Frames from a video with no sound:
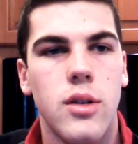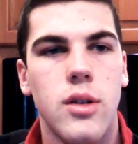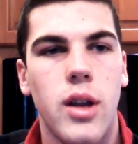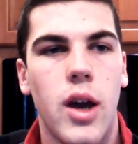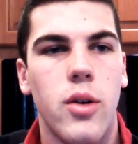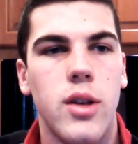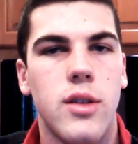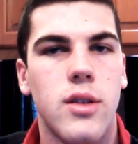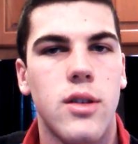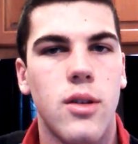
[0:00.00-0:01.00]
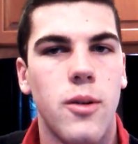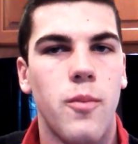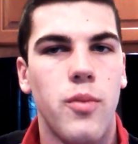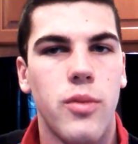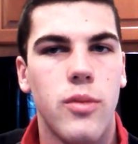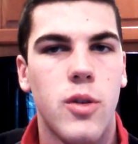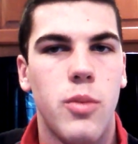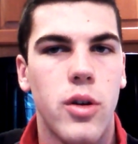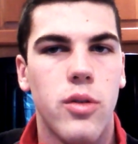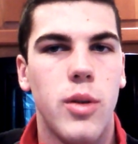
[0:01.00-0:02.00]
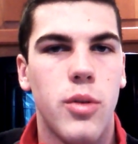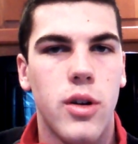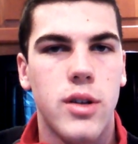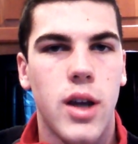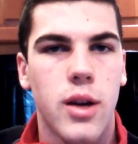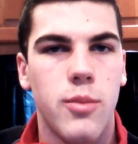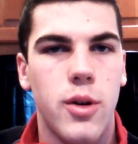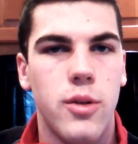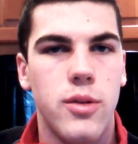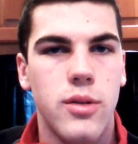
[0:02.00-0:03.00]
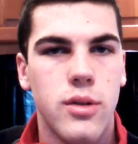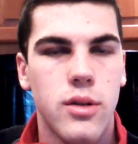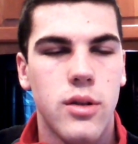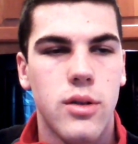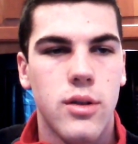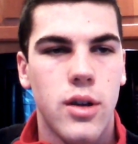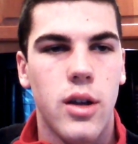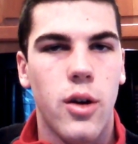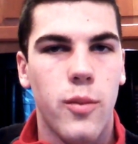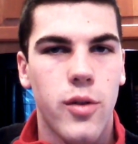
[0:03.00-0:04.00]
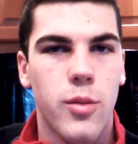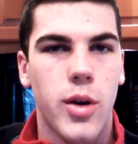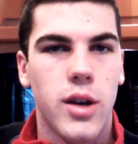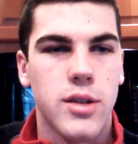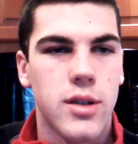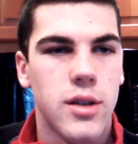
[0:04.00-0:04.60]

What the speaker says: Now it's Spirit Reaper in attack mode and hope for the best.